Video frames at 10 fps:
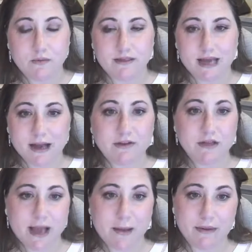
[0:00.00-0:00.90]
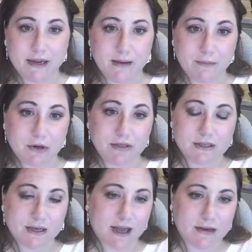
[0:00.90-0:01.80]
what's actually happening in
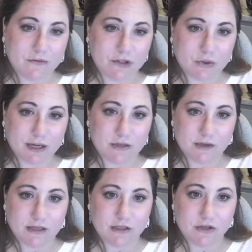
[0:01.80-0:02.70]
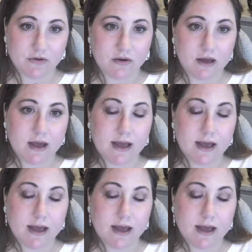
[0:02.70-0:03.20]
person again for 2022